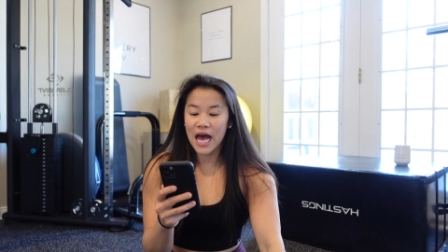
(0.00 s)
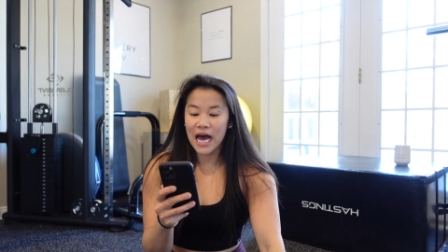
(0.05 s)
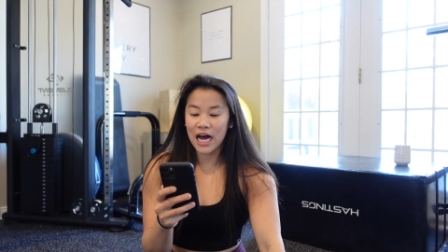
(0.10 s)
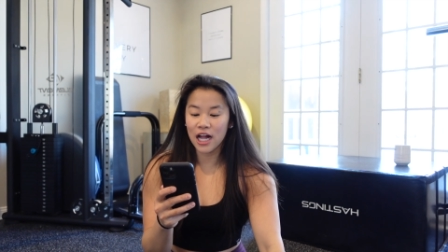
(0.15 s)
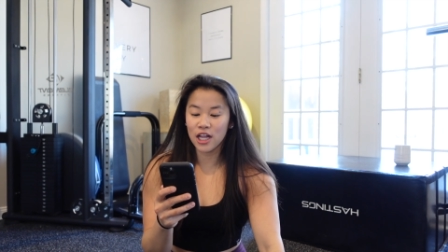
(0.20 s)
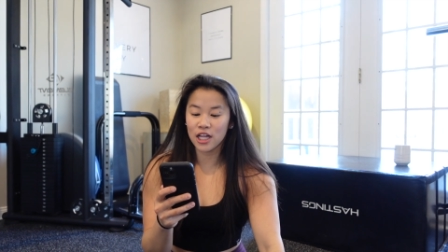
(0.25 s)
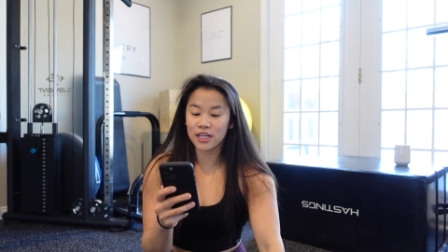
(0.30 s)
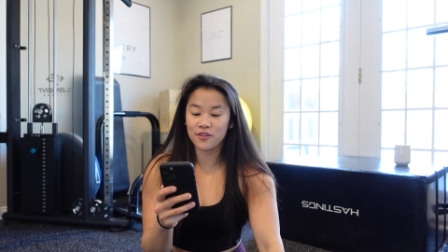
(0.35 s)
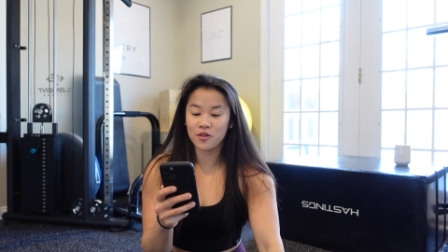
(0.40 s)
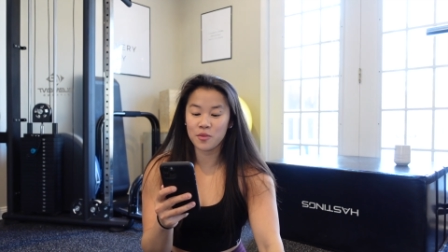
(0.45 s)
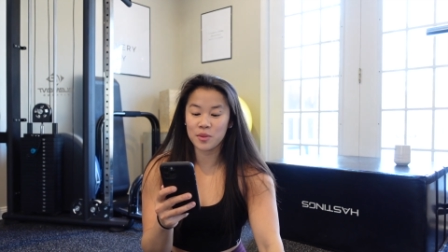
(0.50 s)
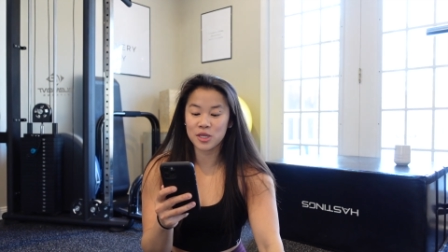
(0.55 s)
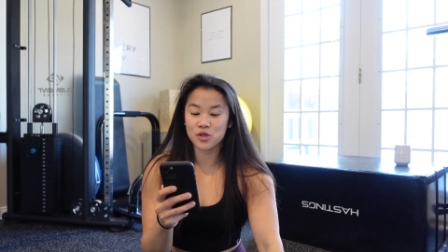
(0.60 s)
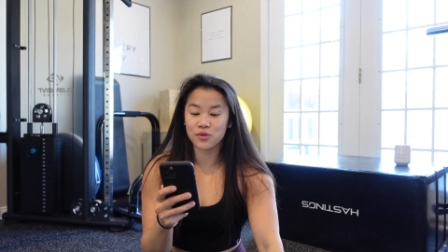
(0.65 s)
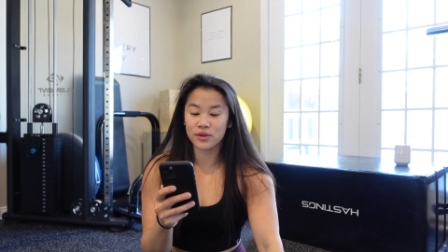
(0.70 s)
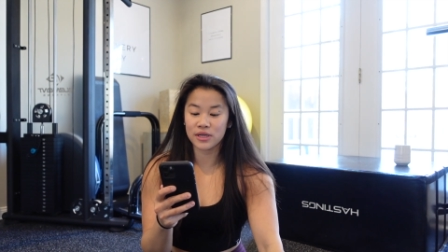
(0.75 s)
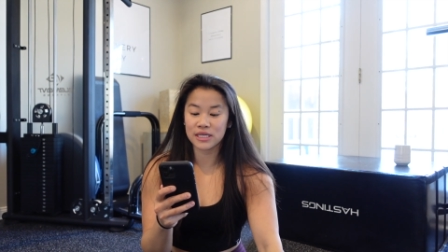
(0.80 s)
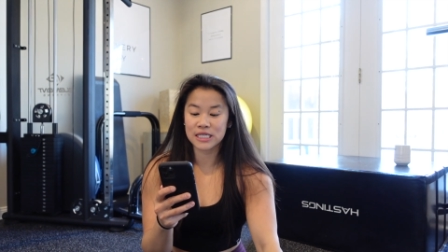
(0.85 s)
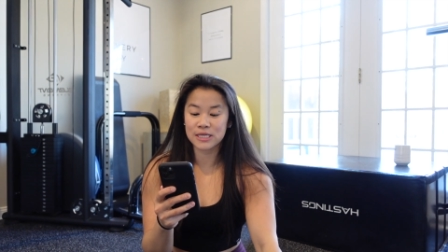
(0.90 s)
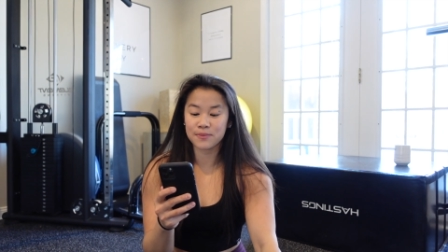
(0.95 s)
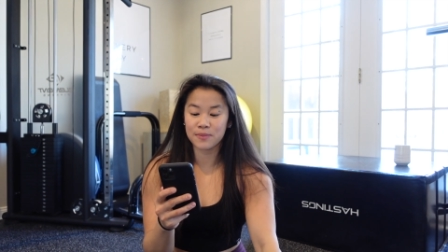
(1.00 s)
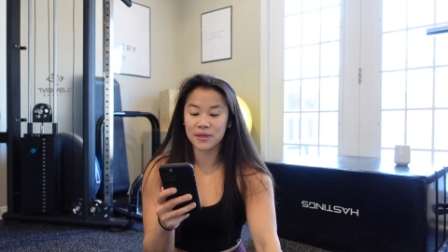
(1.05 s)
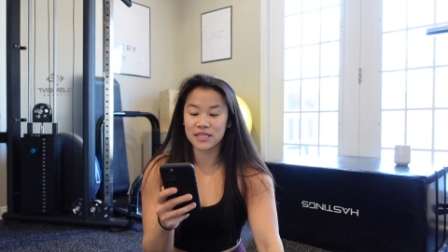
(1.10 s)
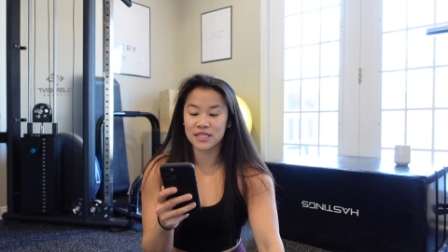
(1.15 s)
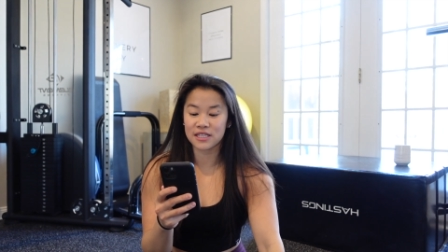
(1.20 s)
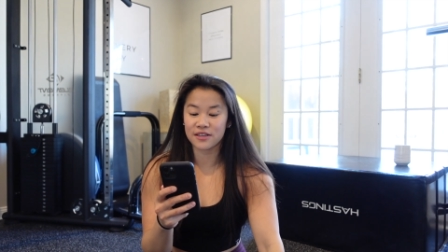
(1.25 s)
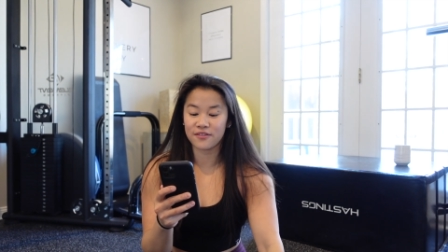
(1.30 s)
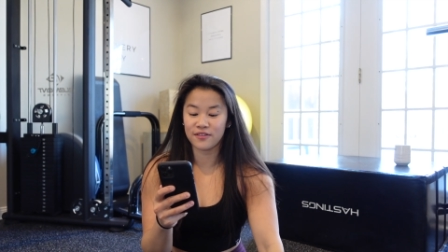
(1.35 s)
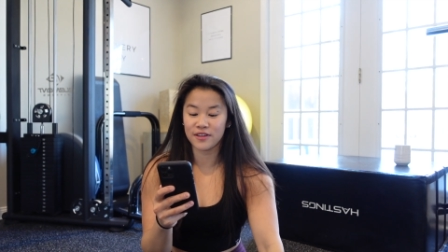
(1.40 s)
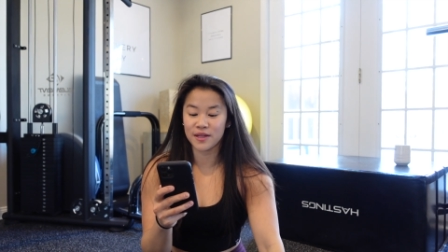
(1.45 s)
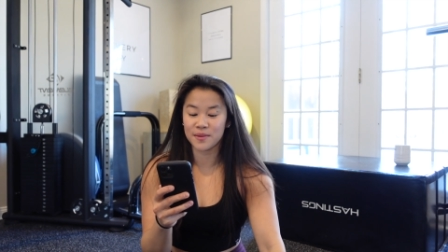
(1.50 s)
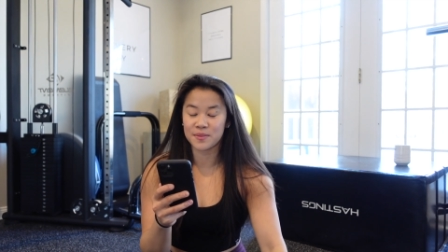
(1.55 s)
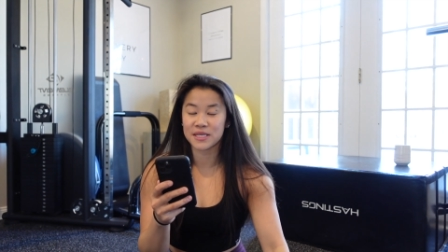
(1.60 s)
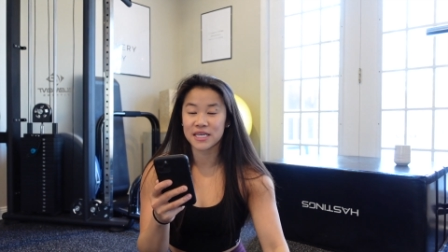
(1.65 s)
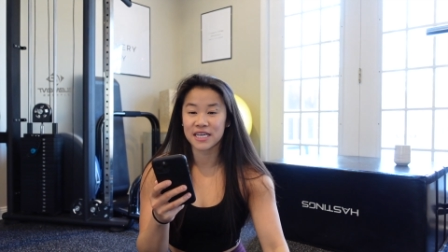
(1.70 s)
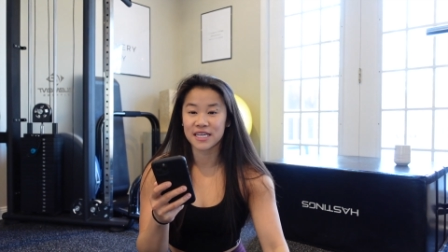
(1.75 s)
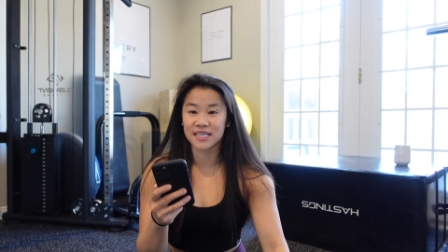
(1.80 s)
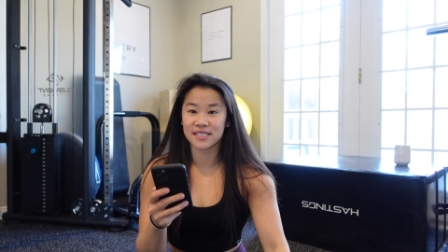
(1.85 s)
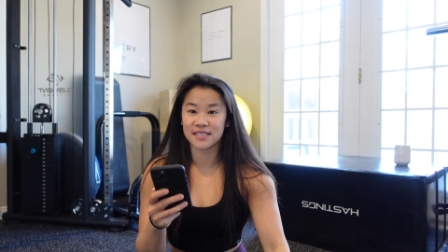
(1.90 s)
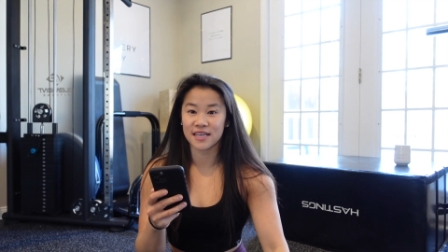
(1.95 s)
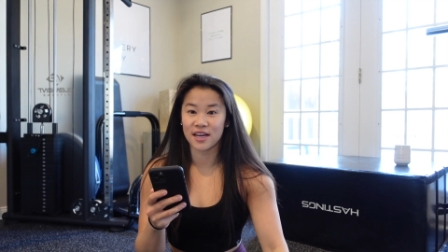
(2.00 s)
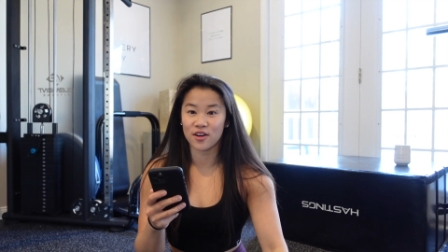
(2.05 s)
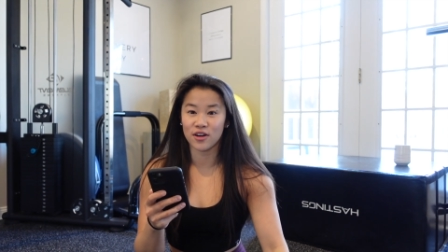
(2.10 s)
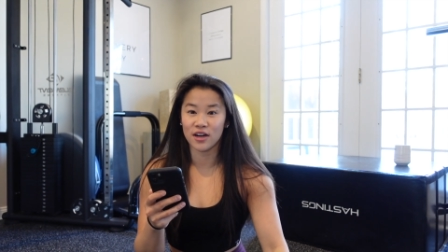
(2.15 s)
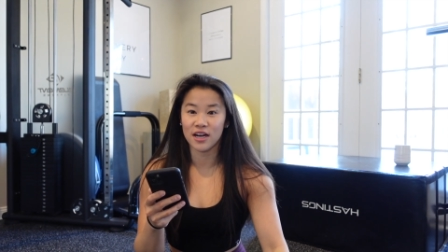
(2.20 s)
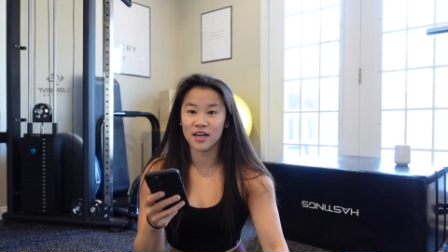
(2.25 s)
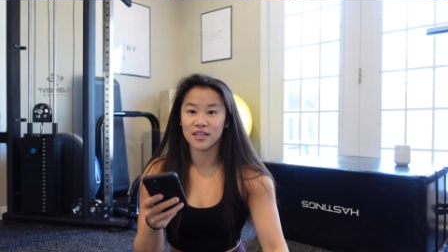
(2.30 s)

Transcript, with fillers: how long have you been doing splits, flips, etc.